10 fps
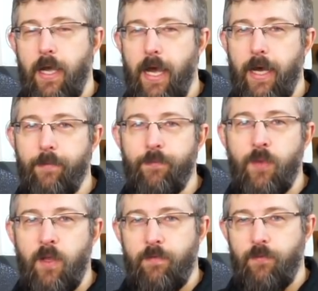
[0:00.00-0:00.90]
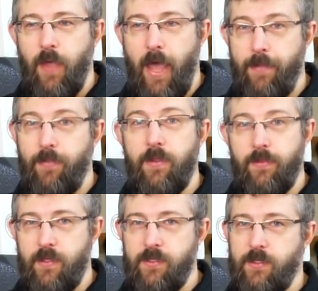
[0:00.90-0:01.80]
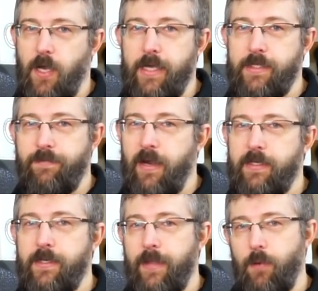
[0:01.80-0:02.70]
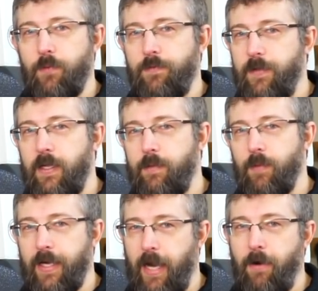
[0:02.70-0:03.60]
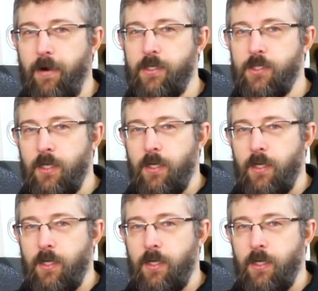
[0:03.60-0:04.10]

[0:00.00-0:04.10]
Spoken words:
and the size factor that would fit in my garage.